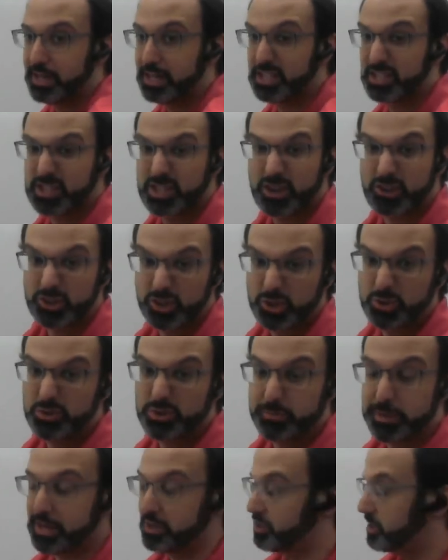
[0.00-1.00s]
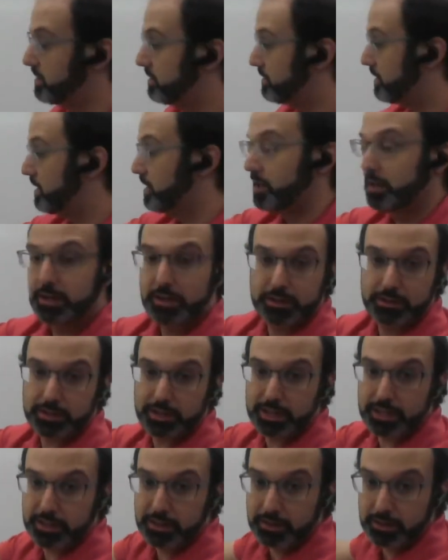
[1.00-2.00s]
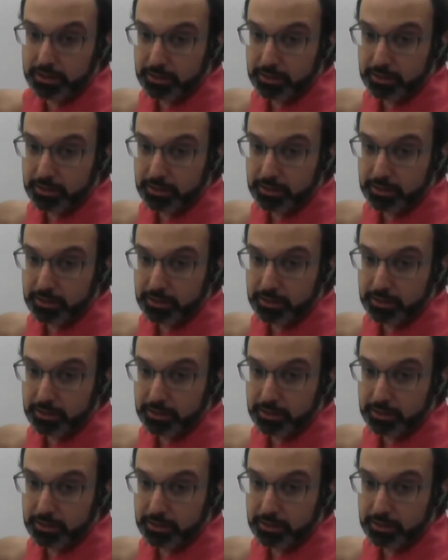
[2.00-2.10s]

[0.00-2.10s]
Because there are two dimensions, the